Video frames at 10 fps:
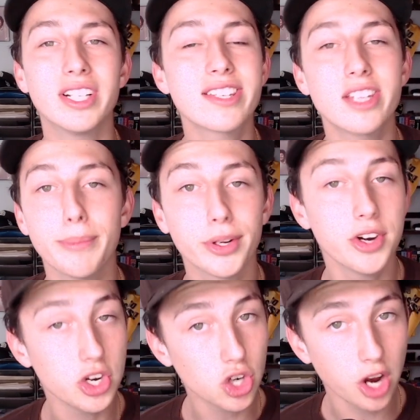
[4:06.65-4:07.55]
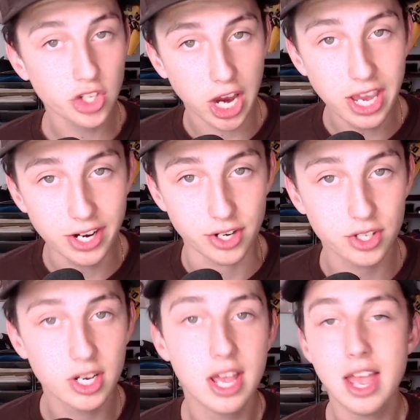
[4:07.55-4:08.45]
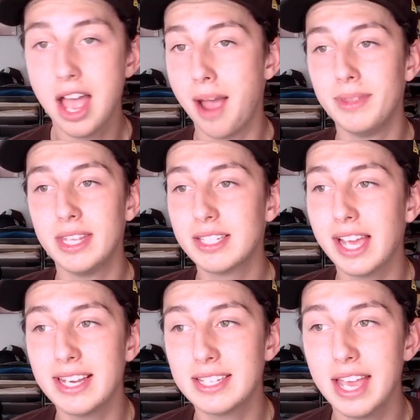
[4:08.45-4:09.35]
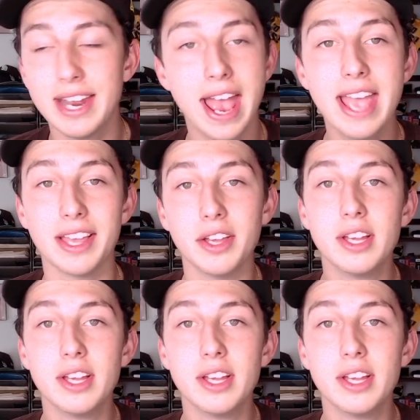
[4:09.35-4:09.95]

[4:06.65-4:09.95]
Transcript: similar to Josh Hader's. I mean, this guy said, hey,